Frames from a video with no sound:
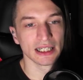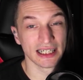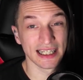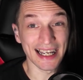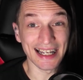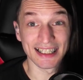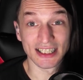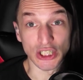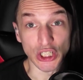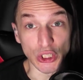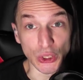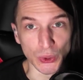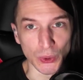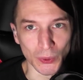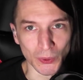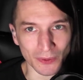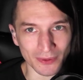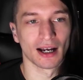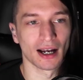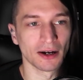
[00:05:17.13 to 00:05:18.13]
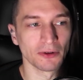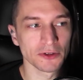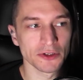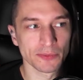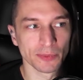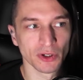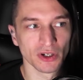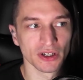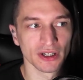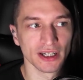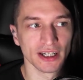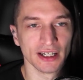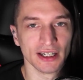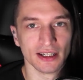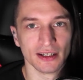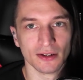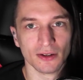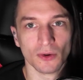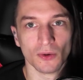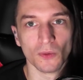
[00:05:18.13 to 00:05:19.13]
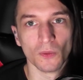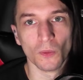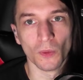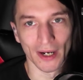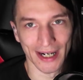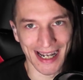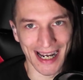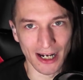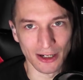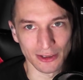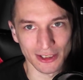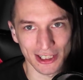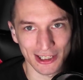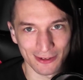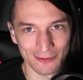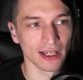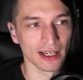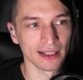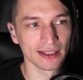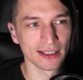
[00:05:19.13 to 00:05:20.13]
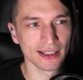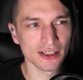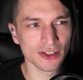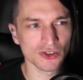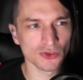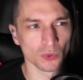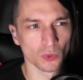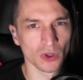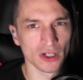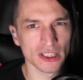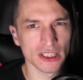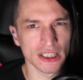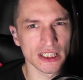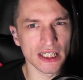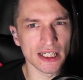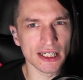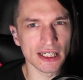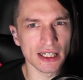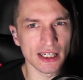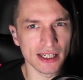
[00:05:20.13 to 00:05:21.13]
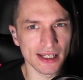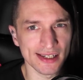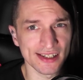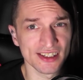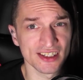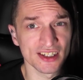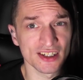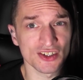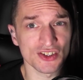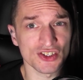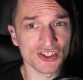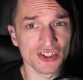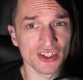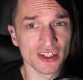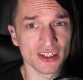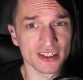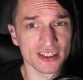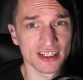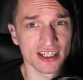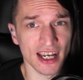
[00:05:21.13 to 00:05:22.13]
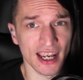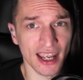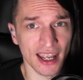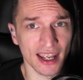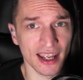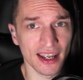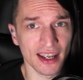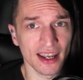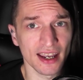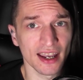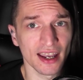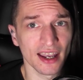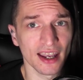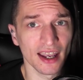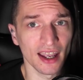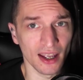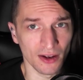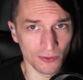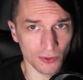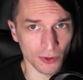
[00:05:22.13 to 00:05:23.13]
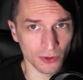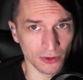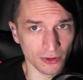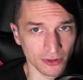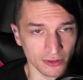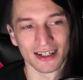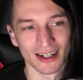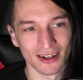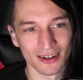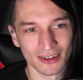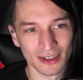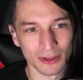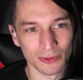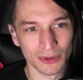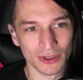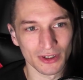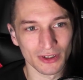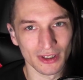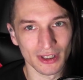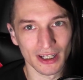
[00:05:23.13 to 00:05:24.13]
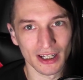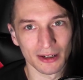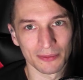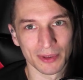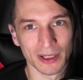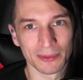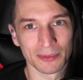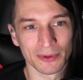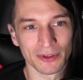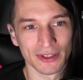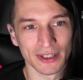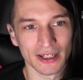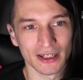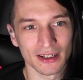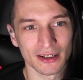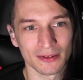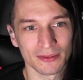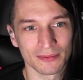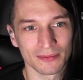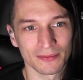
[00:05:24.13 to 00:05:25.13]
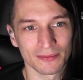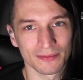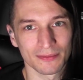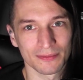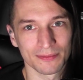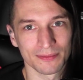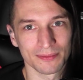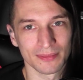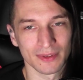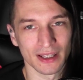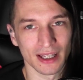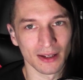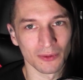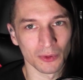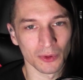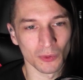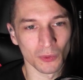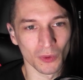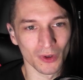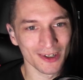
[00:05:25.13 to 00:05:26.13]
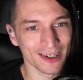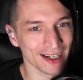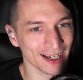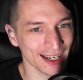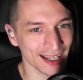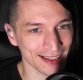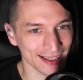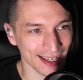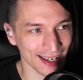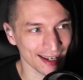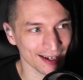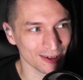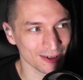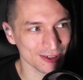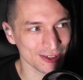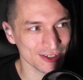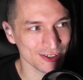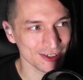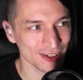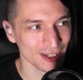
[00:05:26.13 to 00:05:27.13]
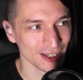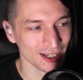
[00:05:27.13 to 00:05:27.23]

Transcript: Day 2, I was put in 1 House. And this was the easiest day ever. Not only were there a lot of people there that were working at the house,